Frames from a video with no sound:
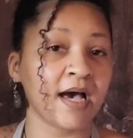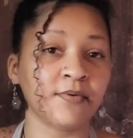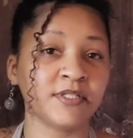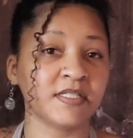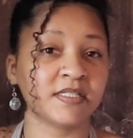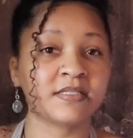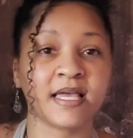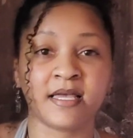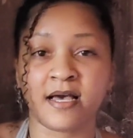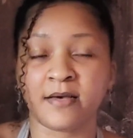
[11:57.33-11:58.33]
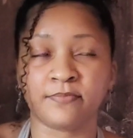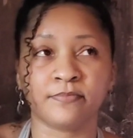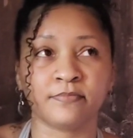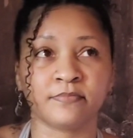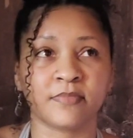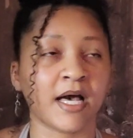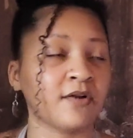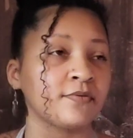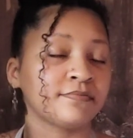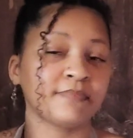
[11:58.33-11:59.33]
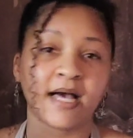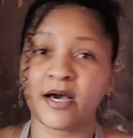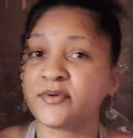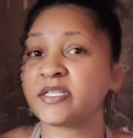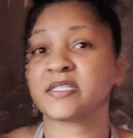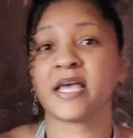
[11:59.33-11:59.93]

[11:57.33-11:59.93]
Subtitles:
would just say I would just